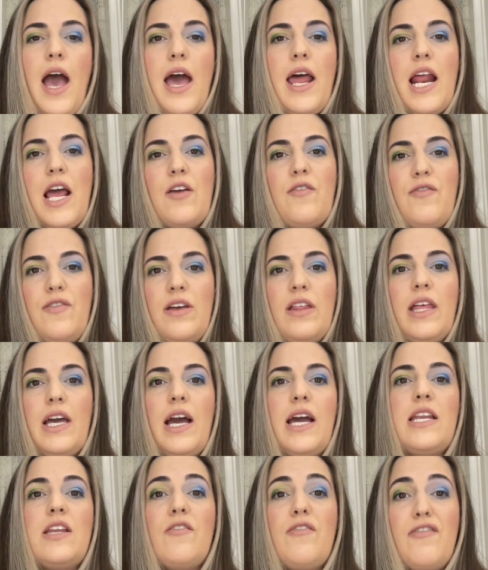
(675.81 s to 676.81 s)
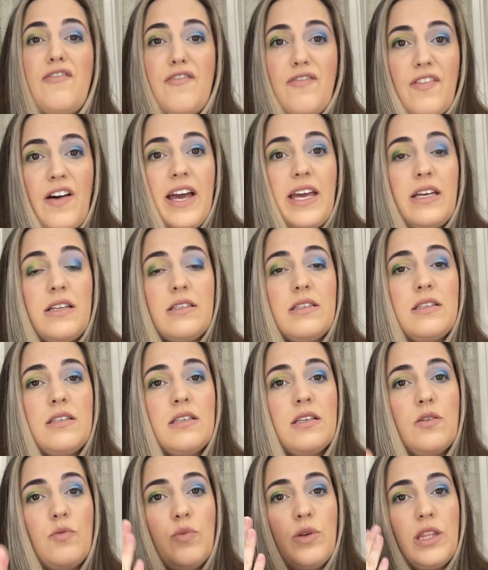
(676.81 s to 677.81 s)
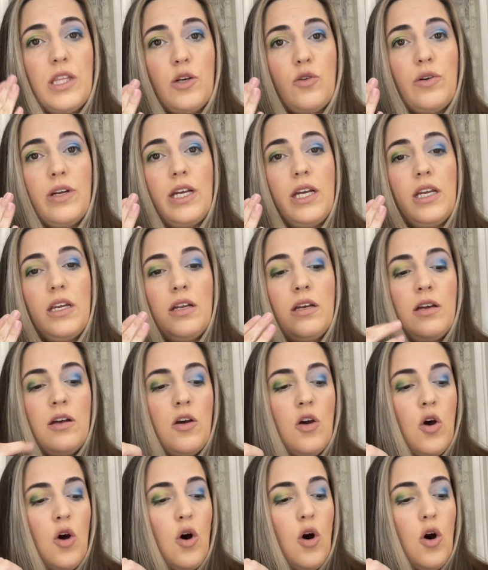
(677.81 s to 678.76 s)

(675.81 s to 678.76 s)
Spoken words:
and I feel like I had to fight with the green.